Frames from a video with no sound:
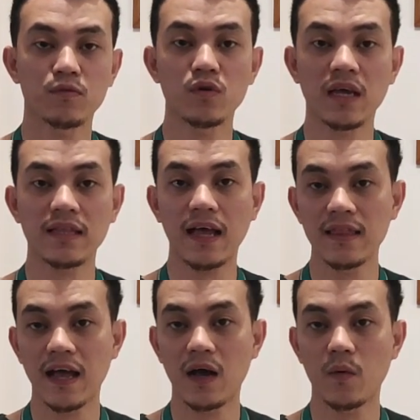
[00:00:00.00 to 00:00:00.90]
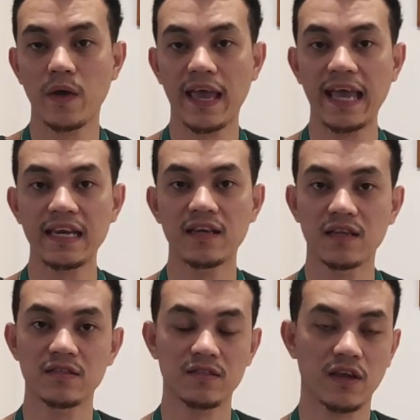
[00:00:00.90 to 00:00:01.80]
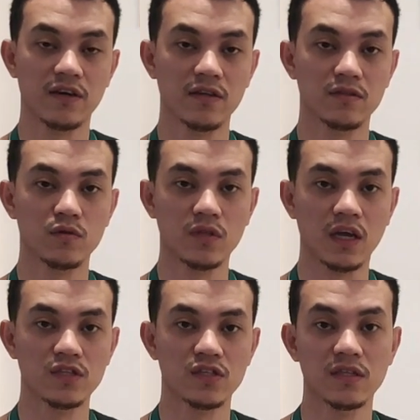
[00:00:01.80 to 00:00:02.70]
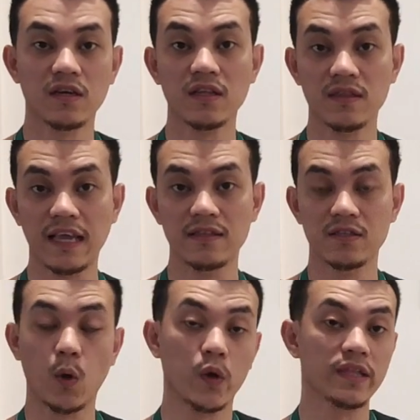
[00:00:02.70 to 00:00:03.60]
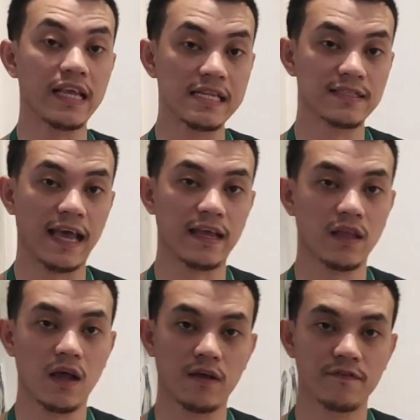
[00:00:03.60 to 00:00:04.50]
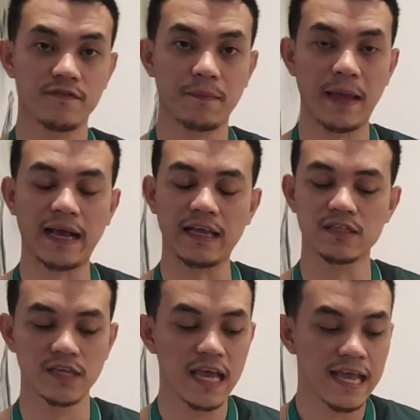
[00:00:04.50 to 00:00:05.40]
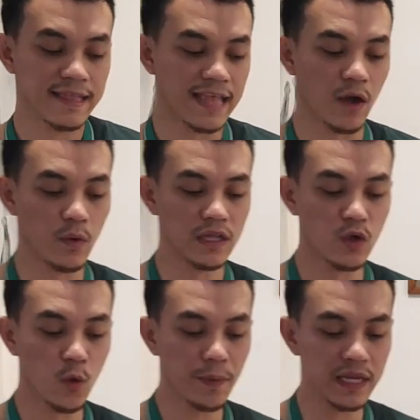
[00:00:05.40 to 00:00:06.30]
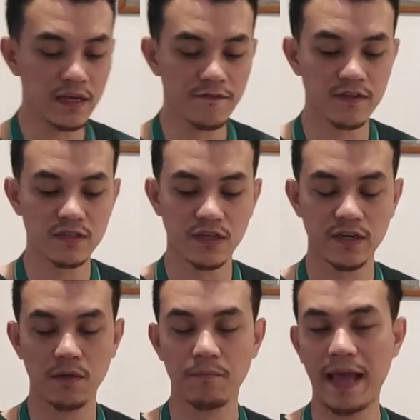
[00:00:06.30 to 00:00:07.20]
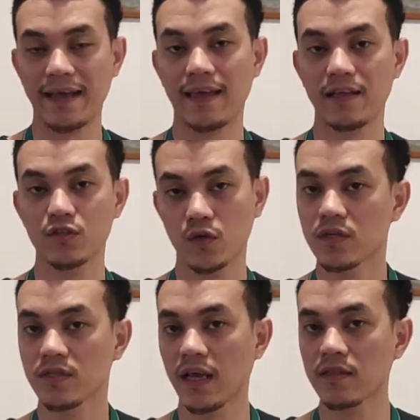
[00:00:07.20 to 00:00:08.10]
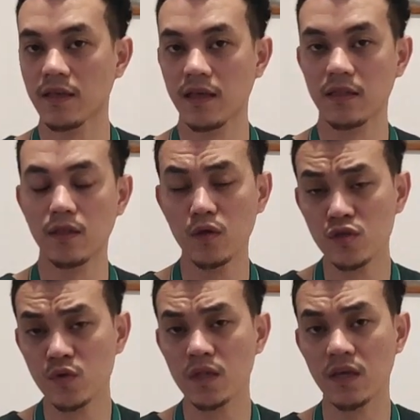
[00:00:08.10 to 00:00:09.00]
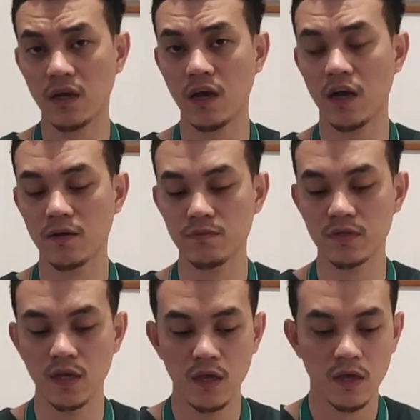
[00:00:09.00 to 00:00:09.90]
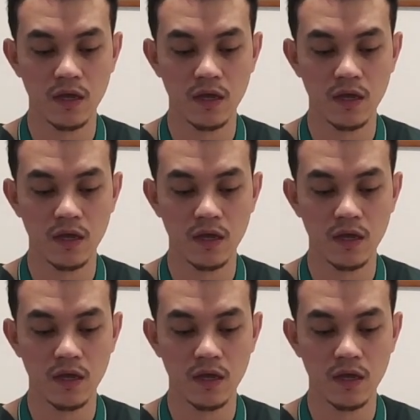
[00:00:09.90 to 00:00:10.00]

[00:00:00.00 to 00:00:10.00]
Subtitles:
do not allow any non-sterile to touch the contents or the inside of the package. Now, in opening of the sterile package or set, it usually comes